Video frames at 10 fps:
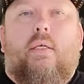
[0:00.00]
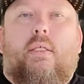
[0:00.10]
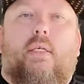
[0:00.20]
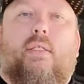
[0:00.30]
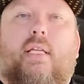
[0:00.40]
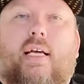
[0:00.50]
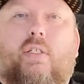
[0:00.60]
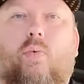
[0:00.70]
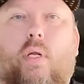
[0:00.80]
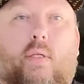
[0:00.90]
So this next
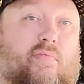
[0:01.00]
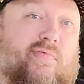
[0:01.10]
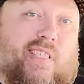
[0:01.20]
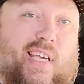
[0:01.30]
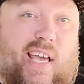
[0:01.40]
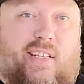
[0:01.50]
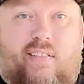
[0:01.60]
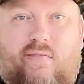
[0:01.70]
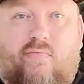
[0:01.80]
one, again,